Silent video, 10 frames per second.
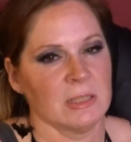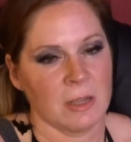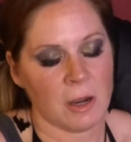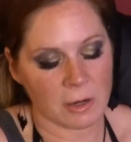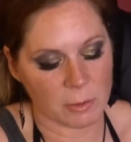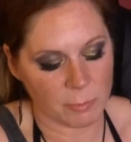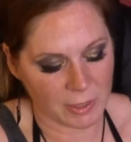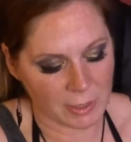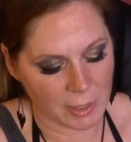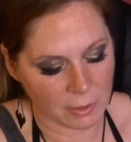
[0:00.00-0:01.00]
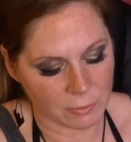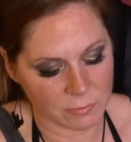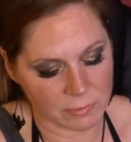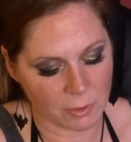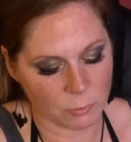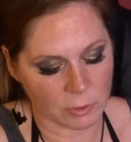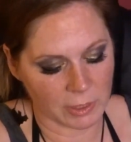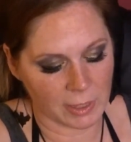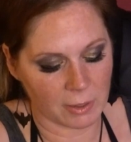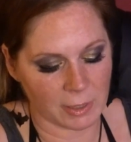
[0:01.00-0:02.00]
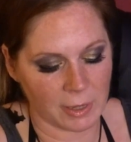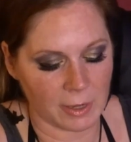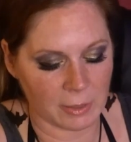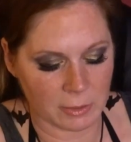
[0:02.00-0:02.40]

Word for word: Cardi B nails not working out again.